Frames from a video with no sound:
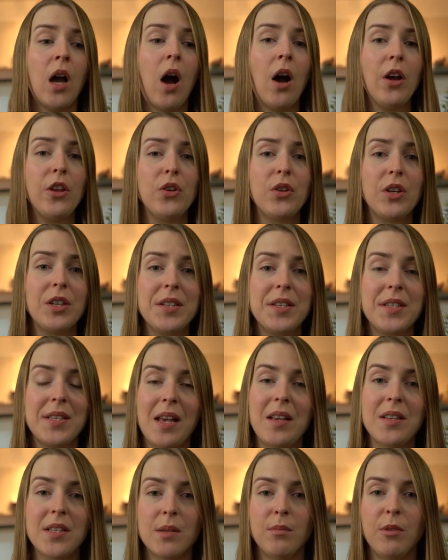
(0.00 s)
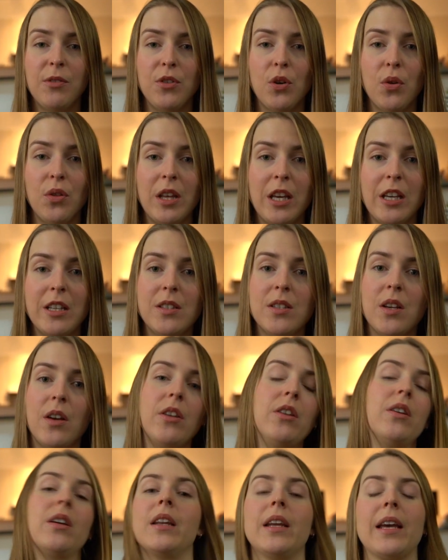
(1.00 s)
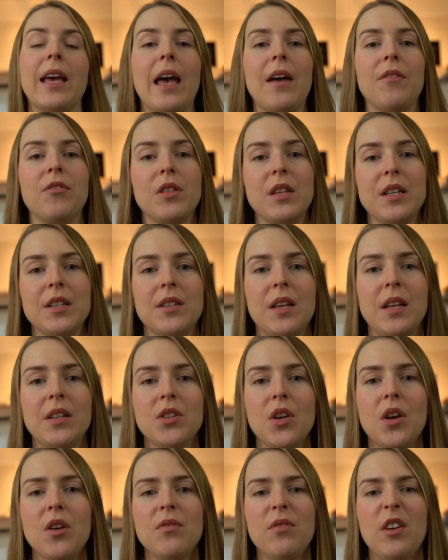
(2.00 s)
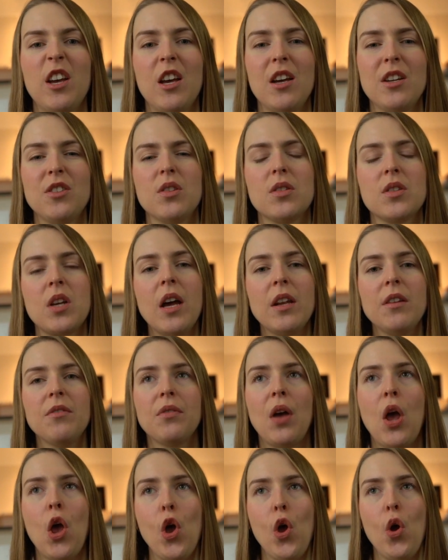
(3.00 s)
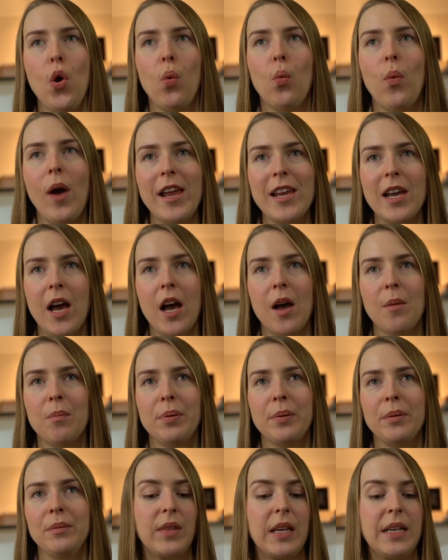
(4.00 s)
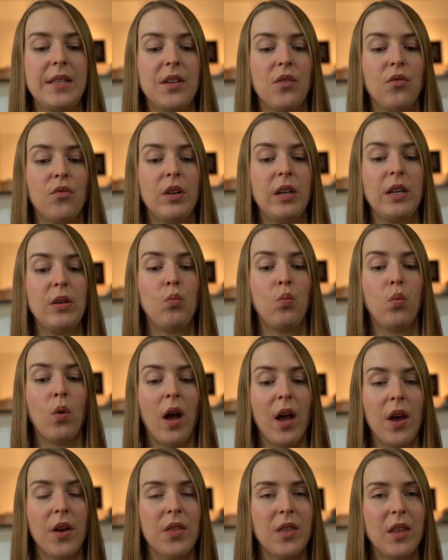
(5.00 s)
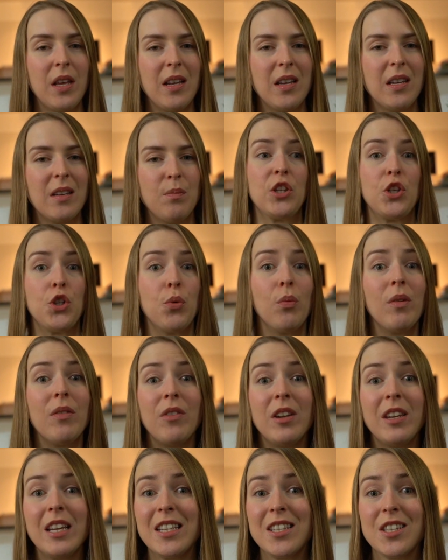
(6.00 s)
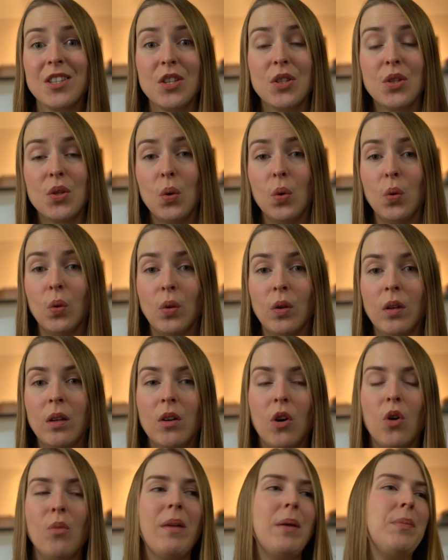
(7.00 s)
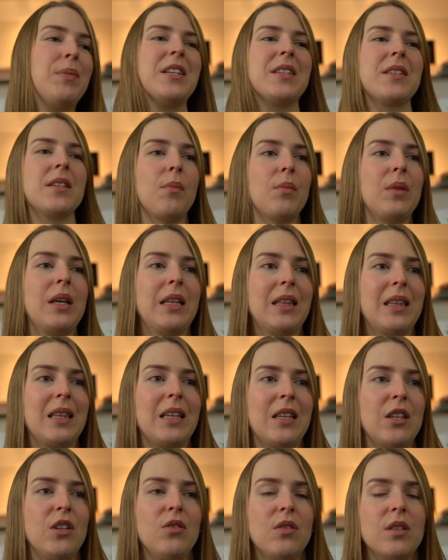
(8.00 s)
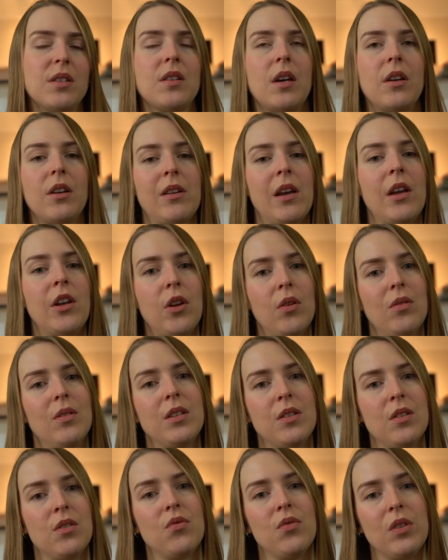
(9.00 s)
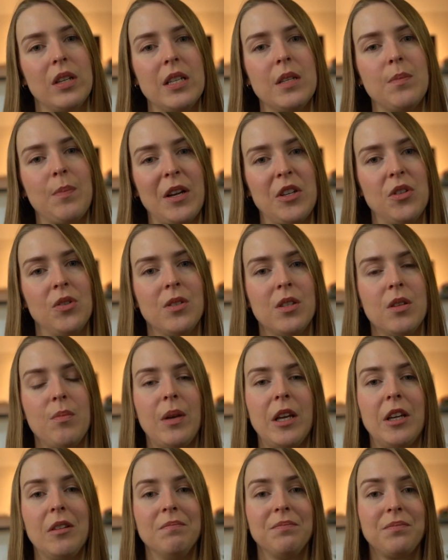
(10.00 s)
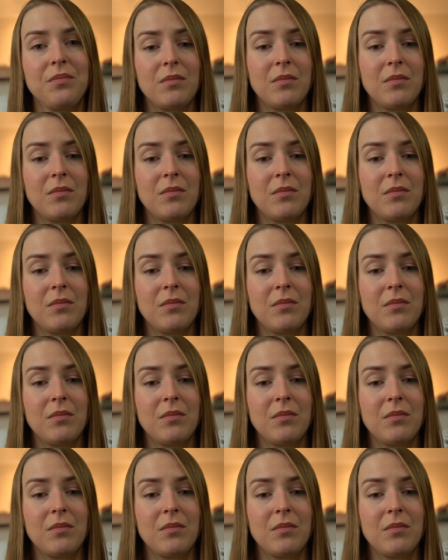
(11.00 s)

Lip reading: Are you going to sell some of your things? Are you going to get everything sent over? Just kind of weigh up, is it really worth it? Do you even need it at all? Or maybe it's something that you decide, okay, no, this is really special to me.